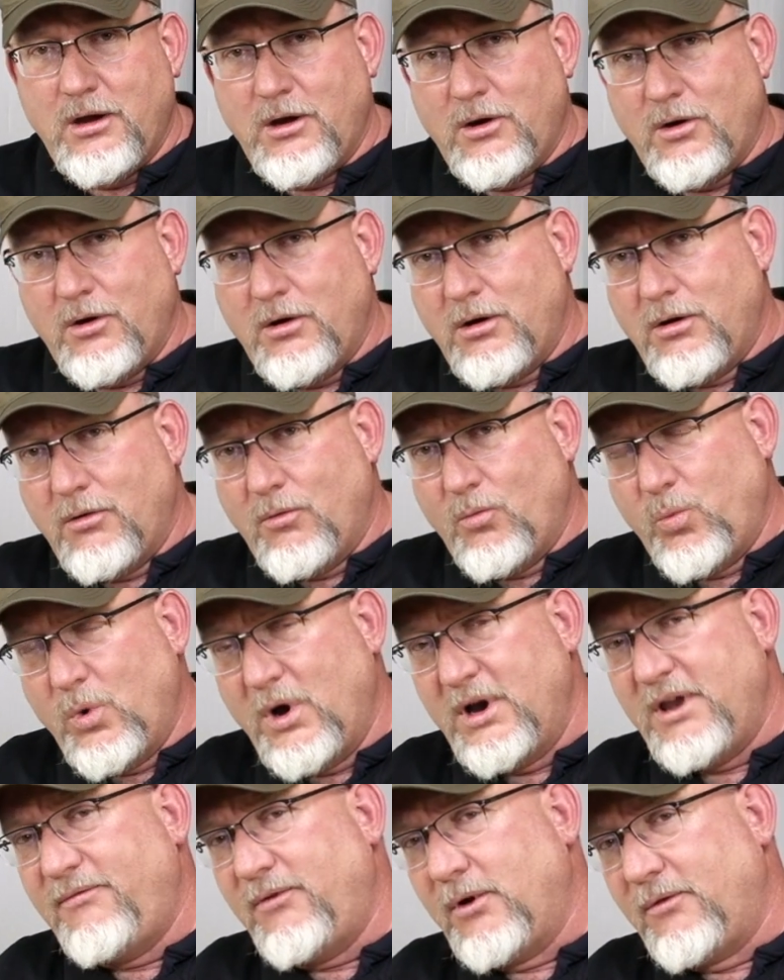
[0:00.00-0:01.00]
What if our
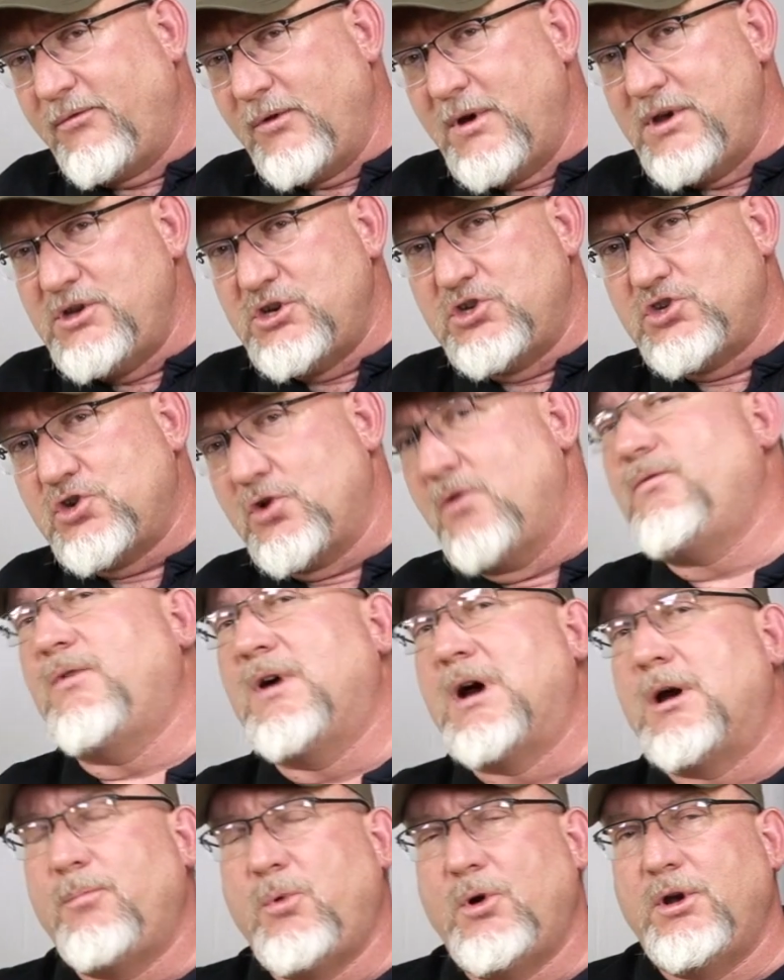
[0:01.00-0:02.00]
friends at Surefire put a
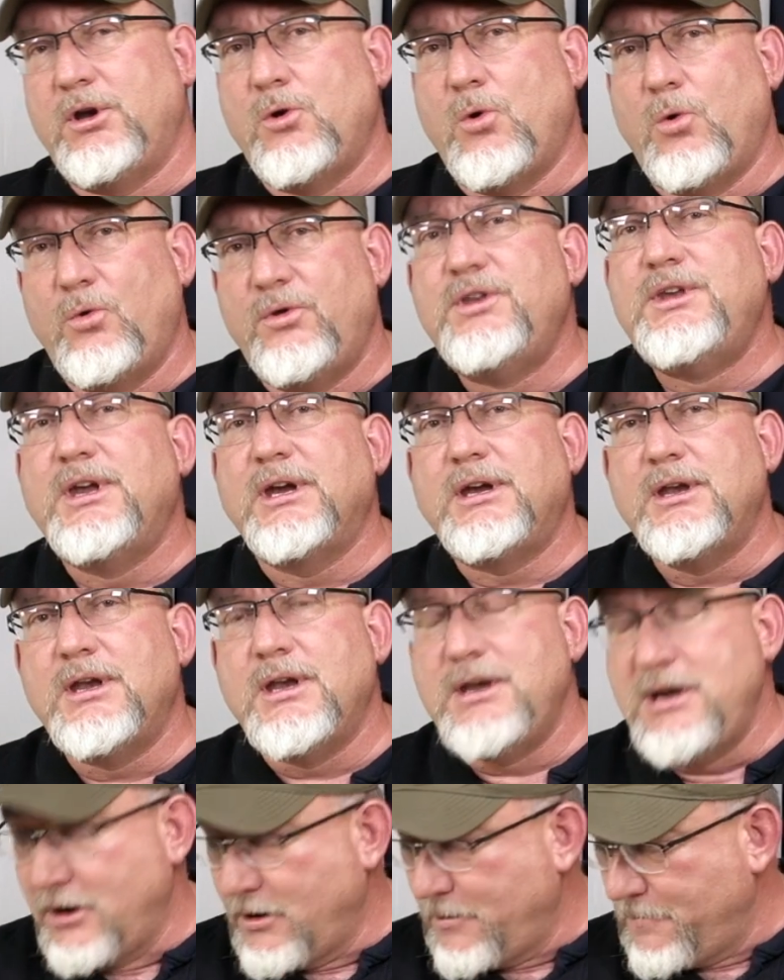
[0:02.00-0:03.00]
golden ticket in here,
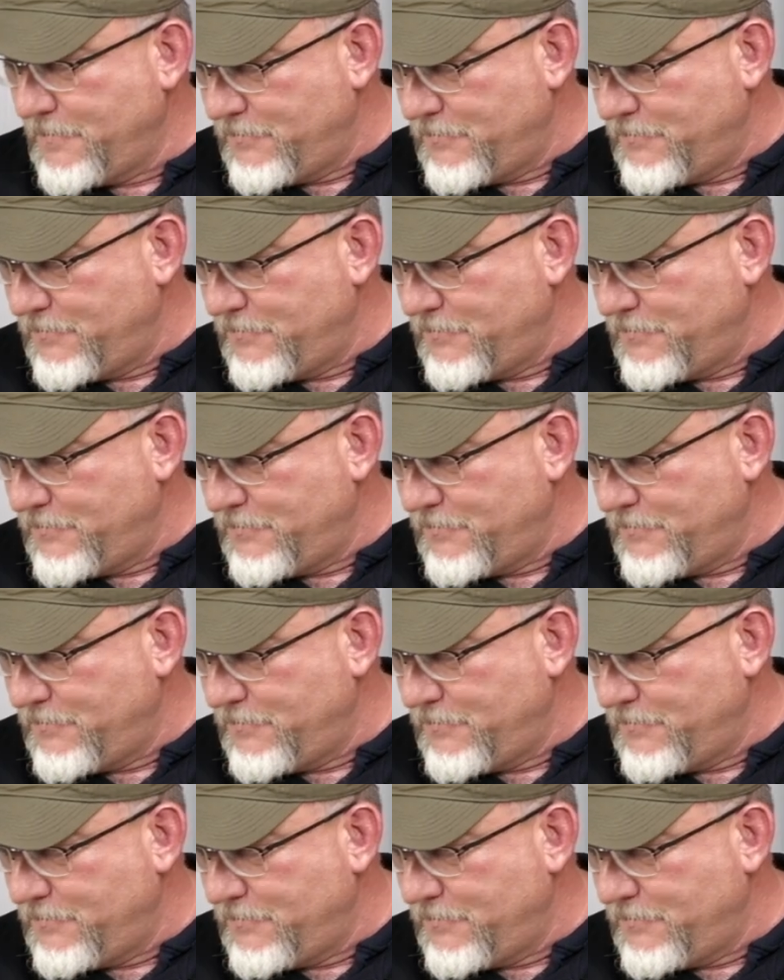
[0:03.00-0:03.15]
all right?